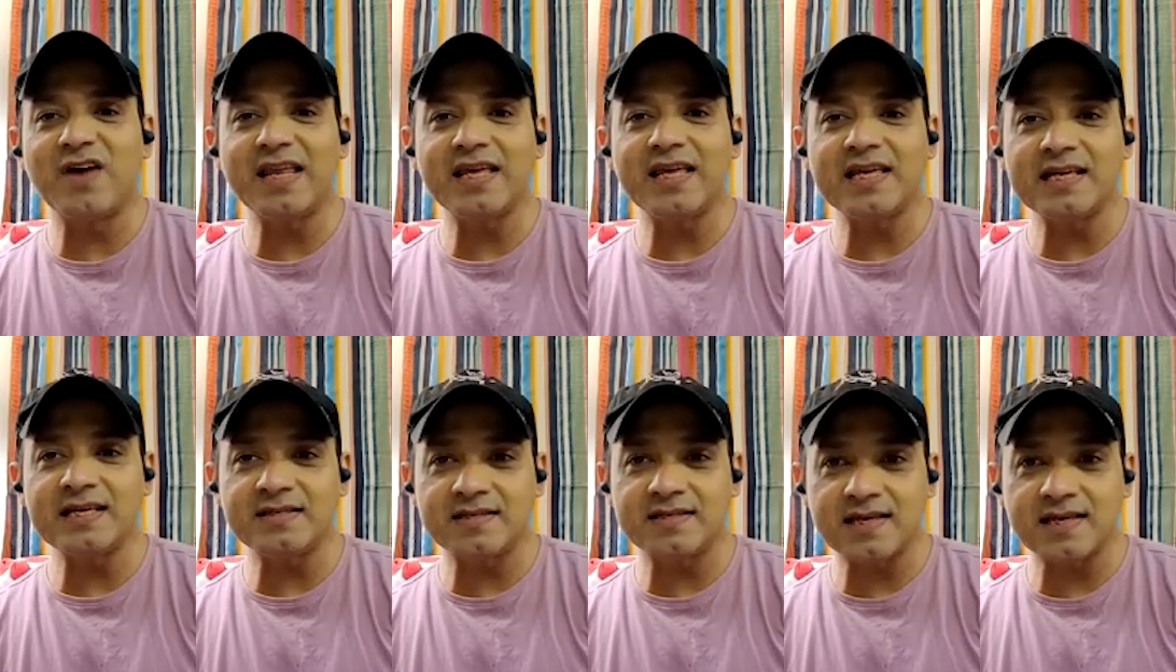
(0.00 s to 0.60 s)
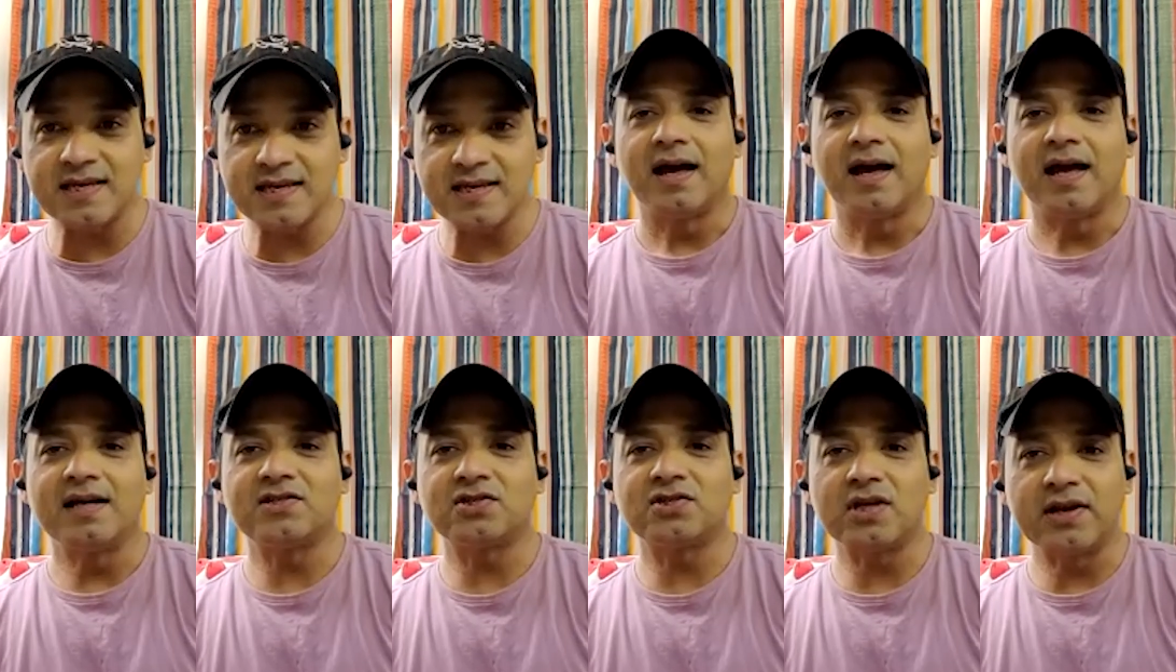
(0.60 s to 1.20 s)
very easy.
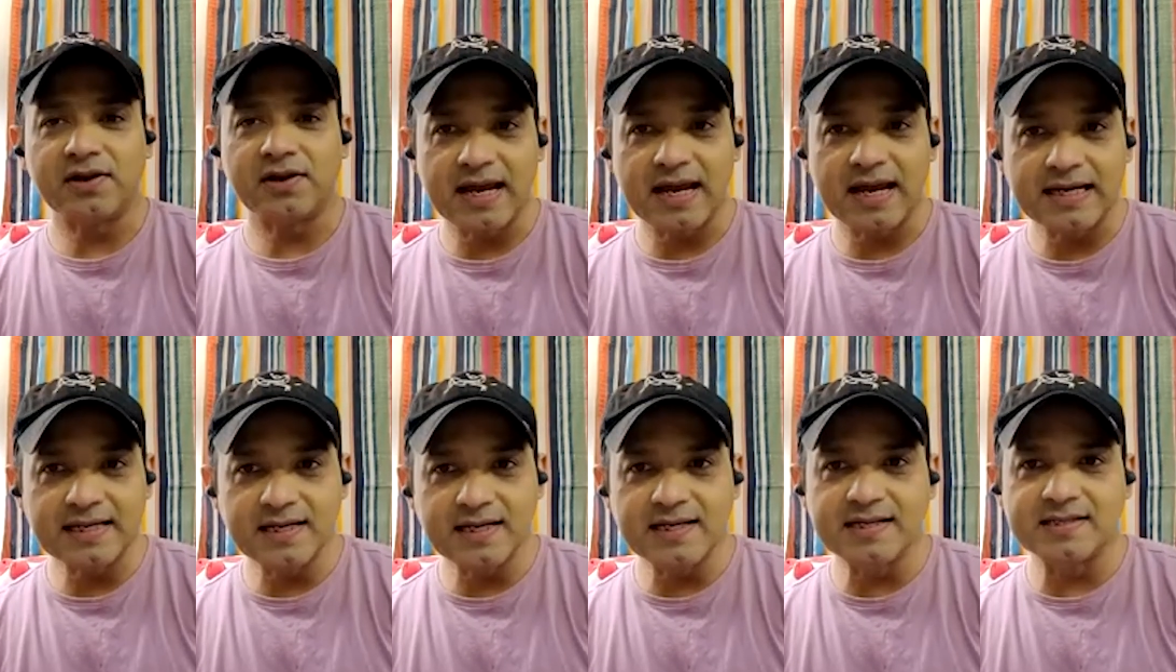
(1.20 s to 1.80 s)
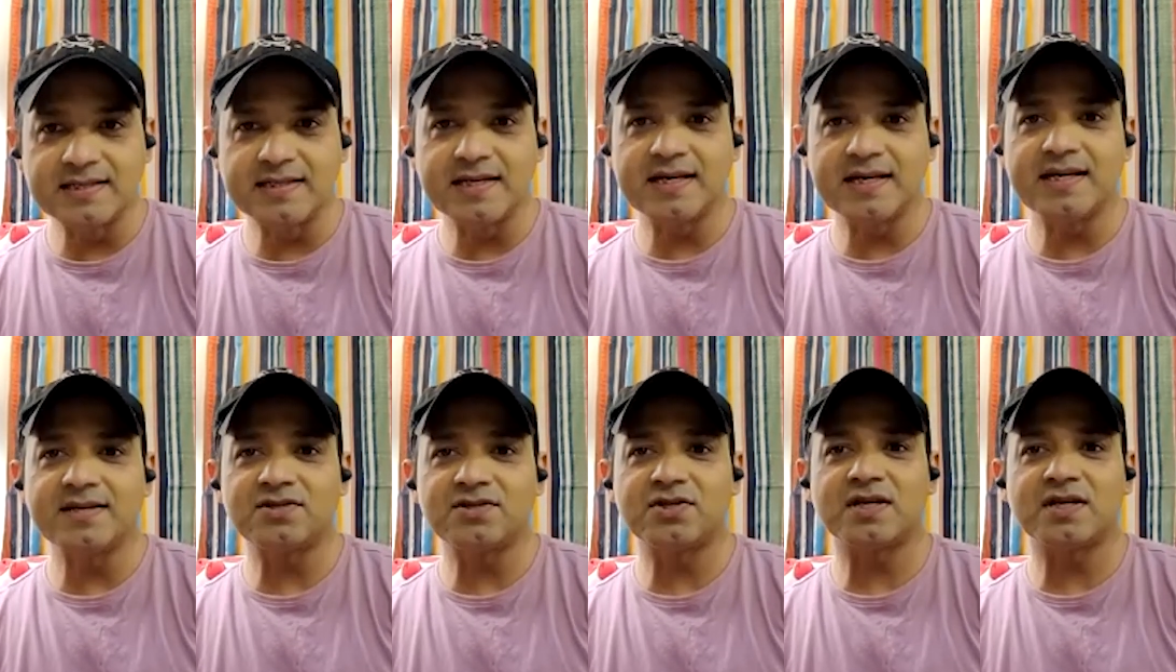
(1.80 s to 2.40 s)
It's really easy.
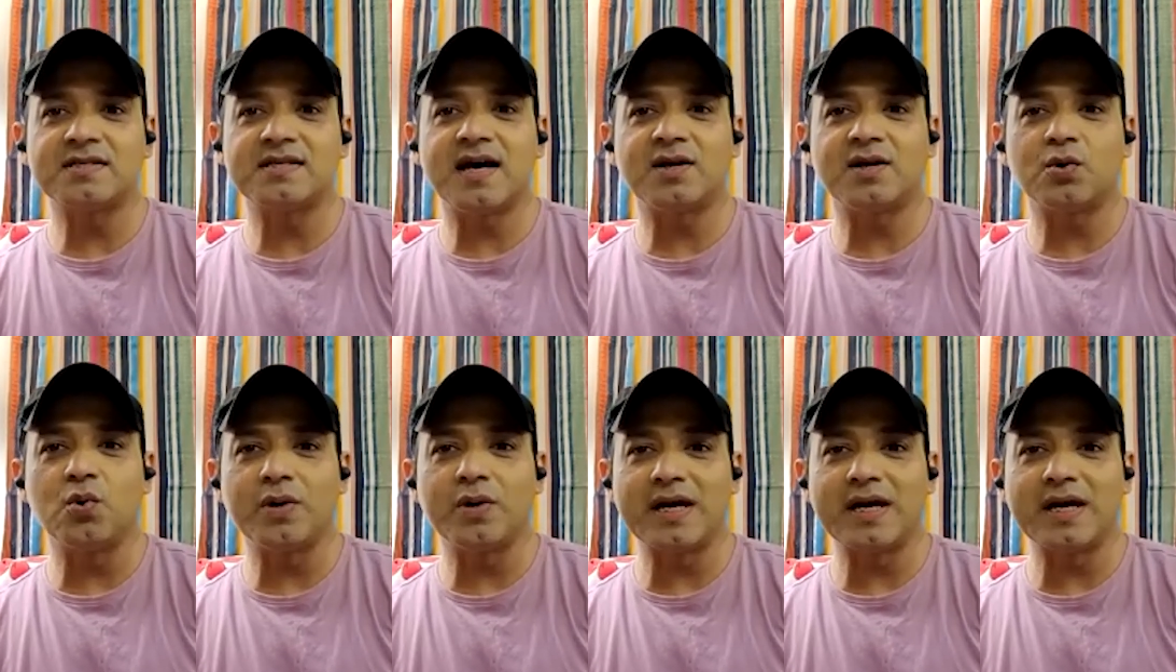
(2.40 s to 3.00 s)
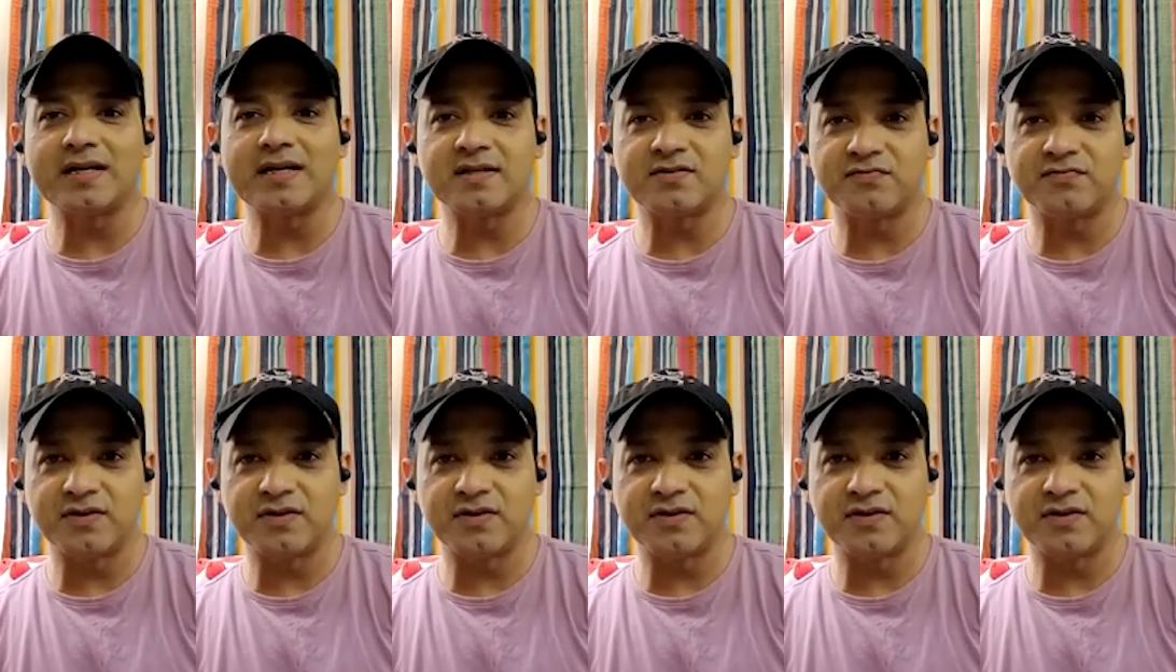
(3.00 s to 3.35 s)
It's just that who gets it